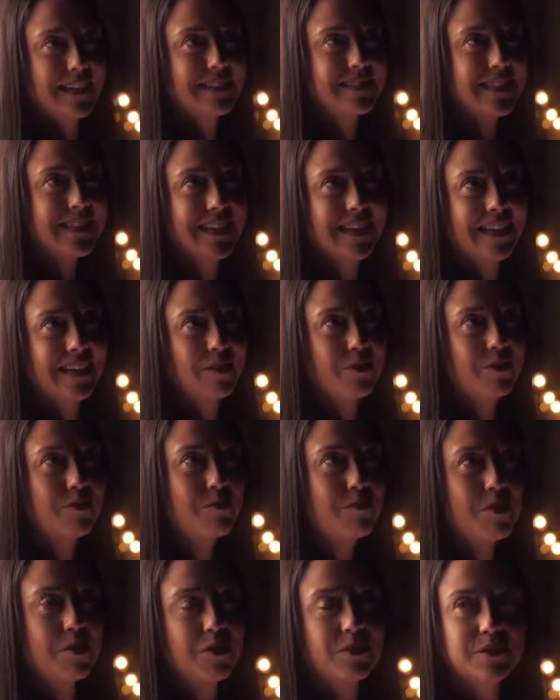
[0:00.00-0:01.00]
guess I hit
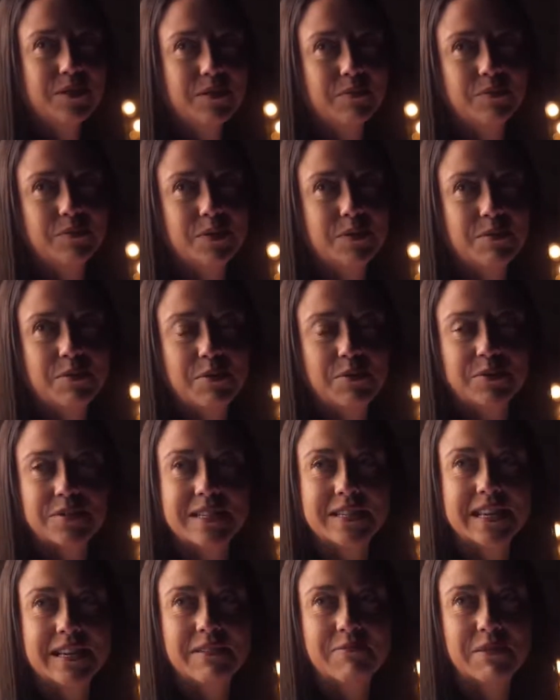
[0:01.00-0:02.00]
all the marks I'm
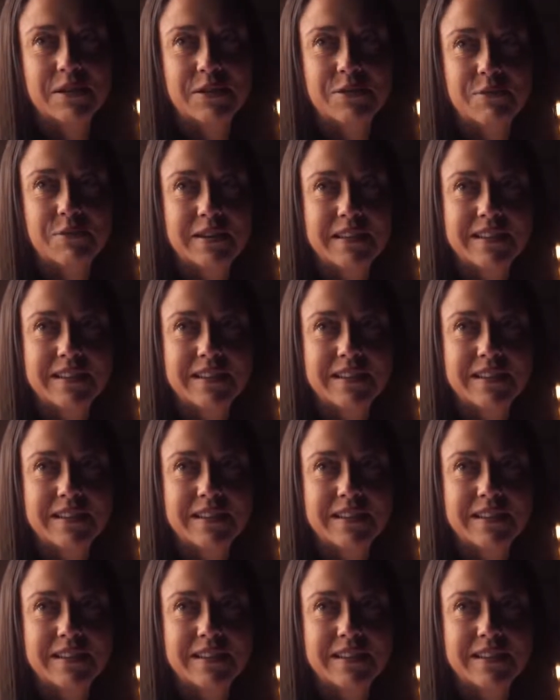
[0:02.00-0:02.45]
supposed to hit in my